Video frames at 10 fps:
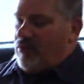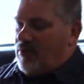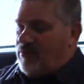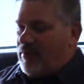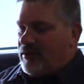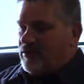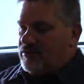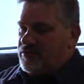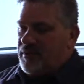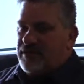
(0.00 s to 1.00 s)
what we want to do
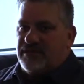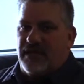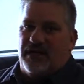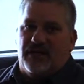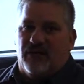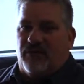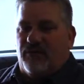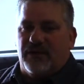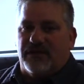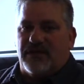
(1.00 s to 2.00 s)
is we want to check.
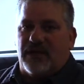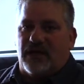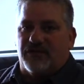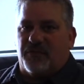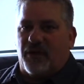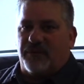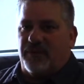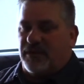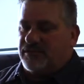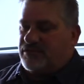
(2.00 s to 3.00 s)
We're going to take out a spark
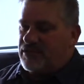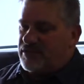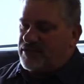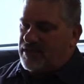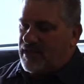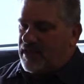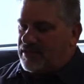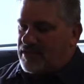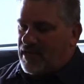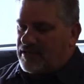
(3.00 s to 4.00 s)
plug just to kind of
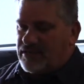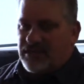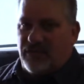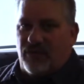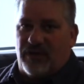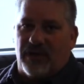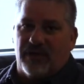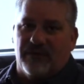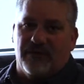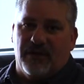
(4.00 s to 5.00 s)
check to see what kind
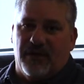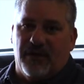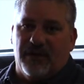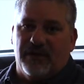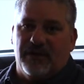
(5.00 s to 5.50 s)
of